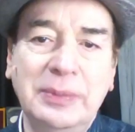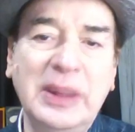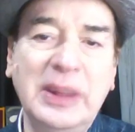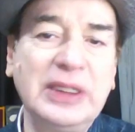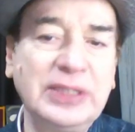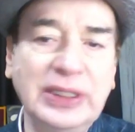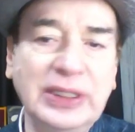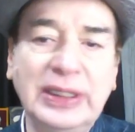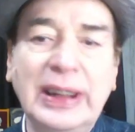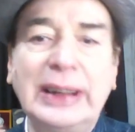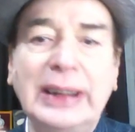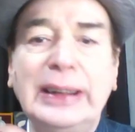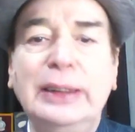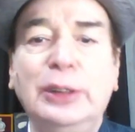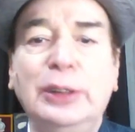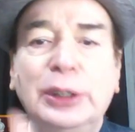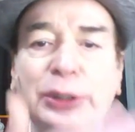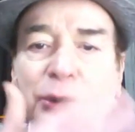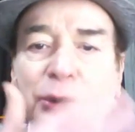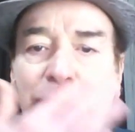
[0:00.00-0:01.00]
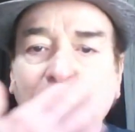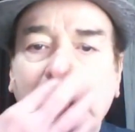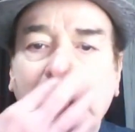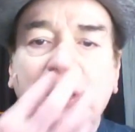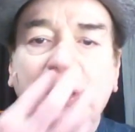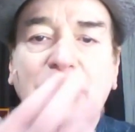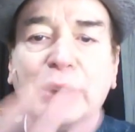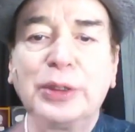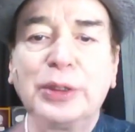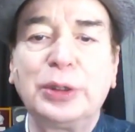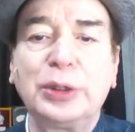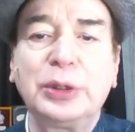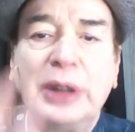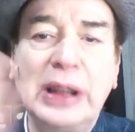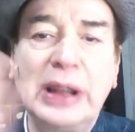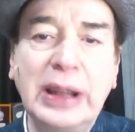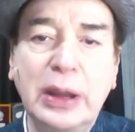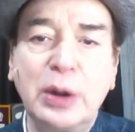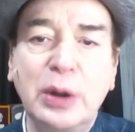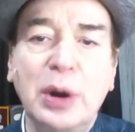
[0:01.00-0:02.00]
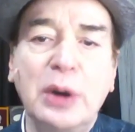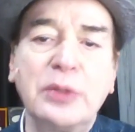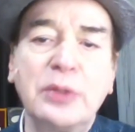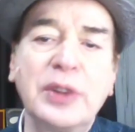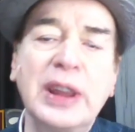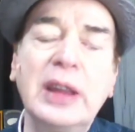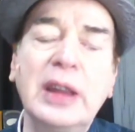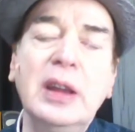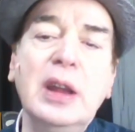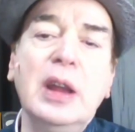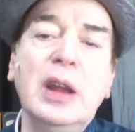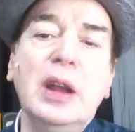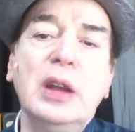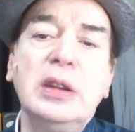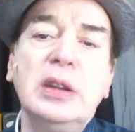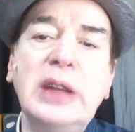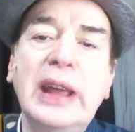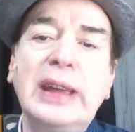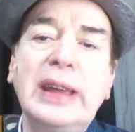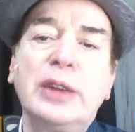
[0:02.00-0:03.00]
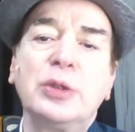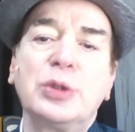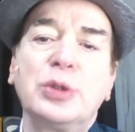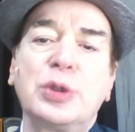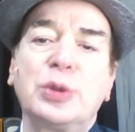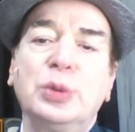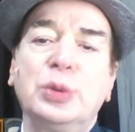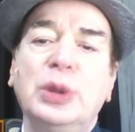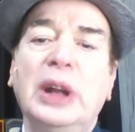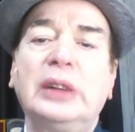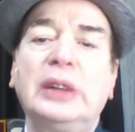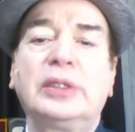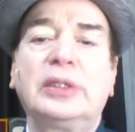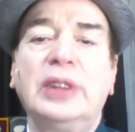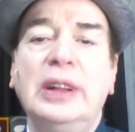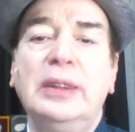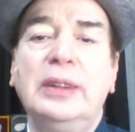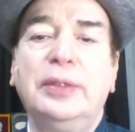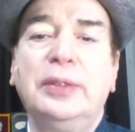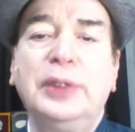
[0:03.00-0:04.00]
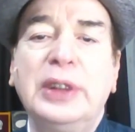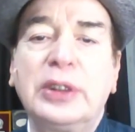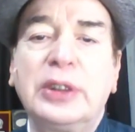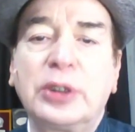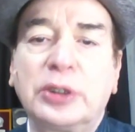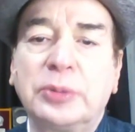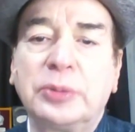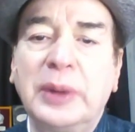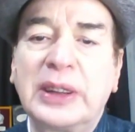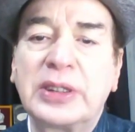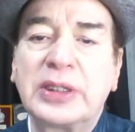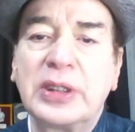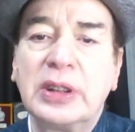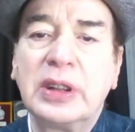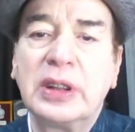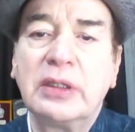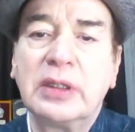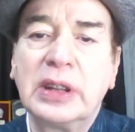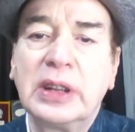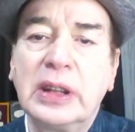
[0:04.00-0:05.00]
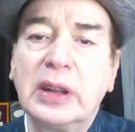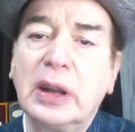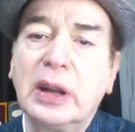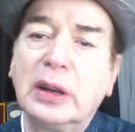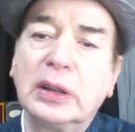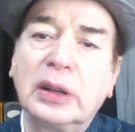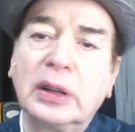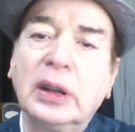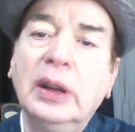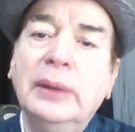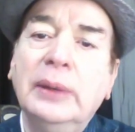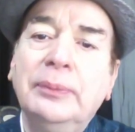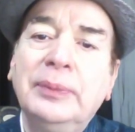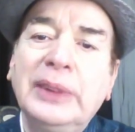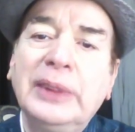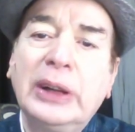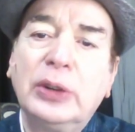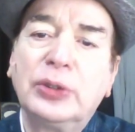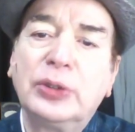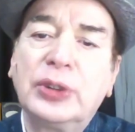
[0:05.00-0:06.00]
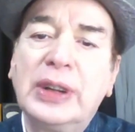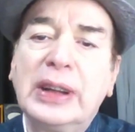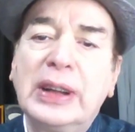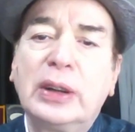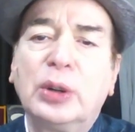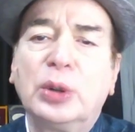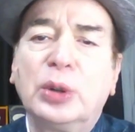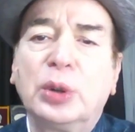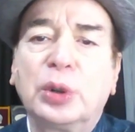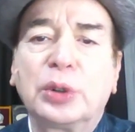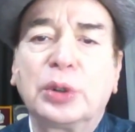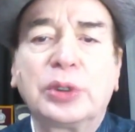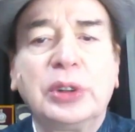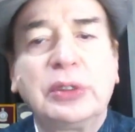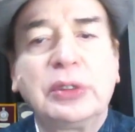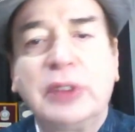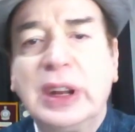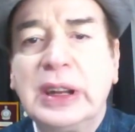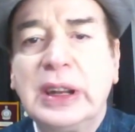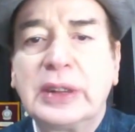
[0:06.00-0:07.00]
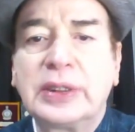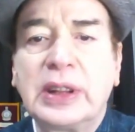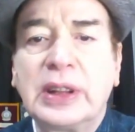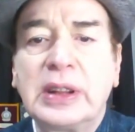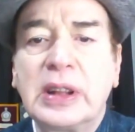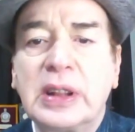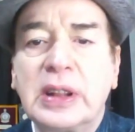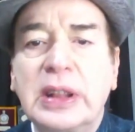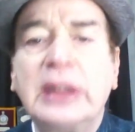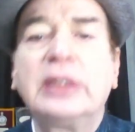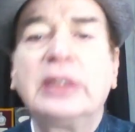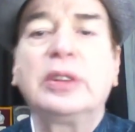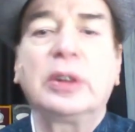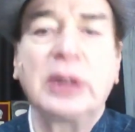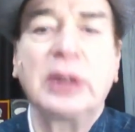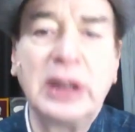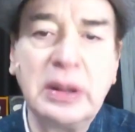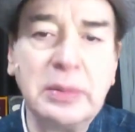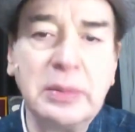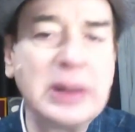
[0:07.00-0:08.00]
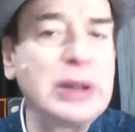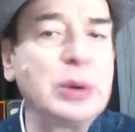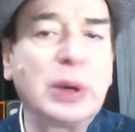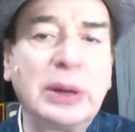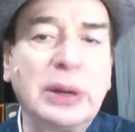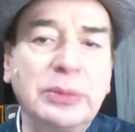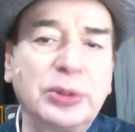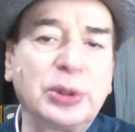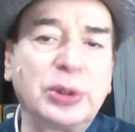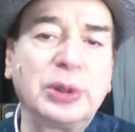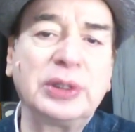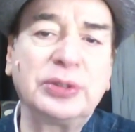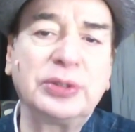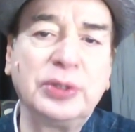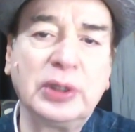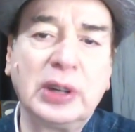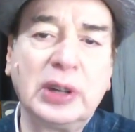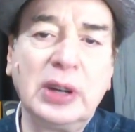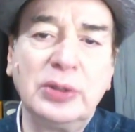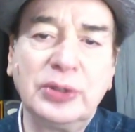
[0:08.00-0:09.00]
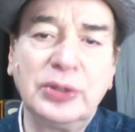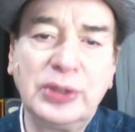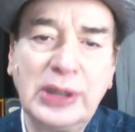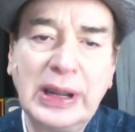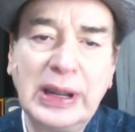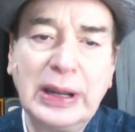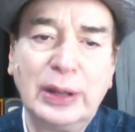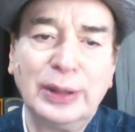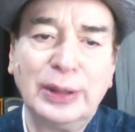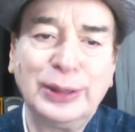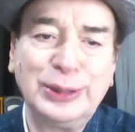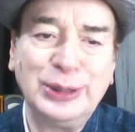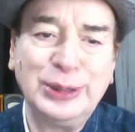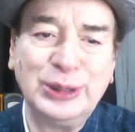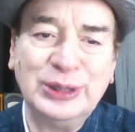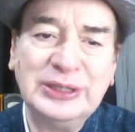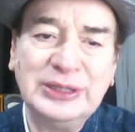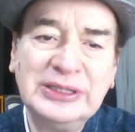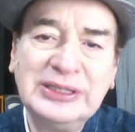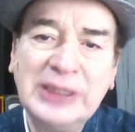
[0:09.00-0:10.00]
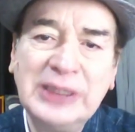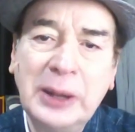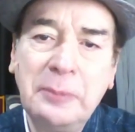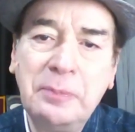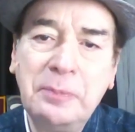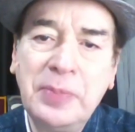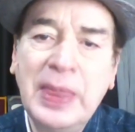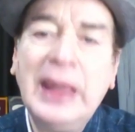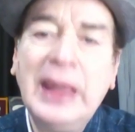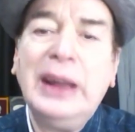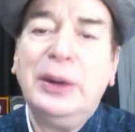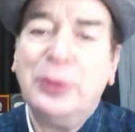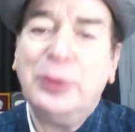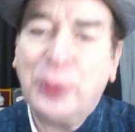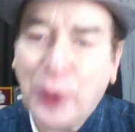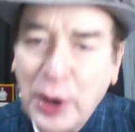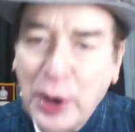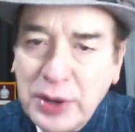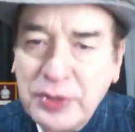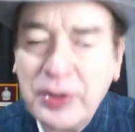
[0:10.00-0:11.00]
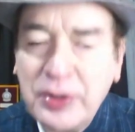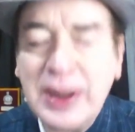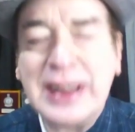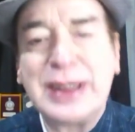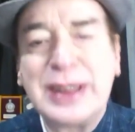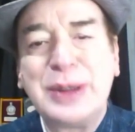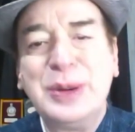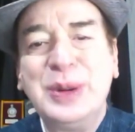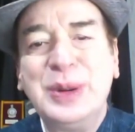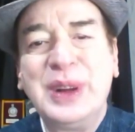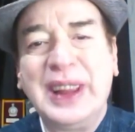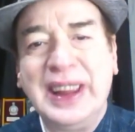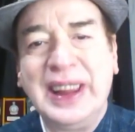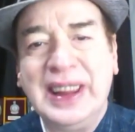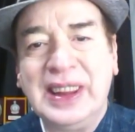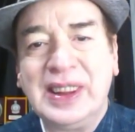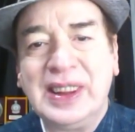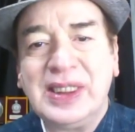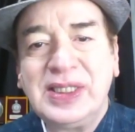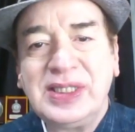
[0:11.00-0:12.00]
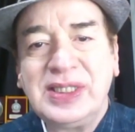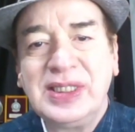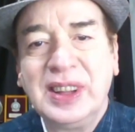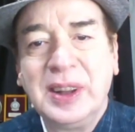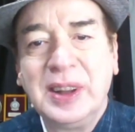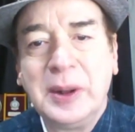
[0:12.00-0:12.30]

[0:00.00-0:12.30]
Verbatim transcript: That's exactly what Sunita was also telling you, how we take you through that self introspection even in our counseling course or various other things or anybody who comes to us for counseling also what we do is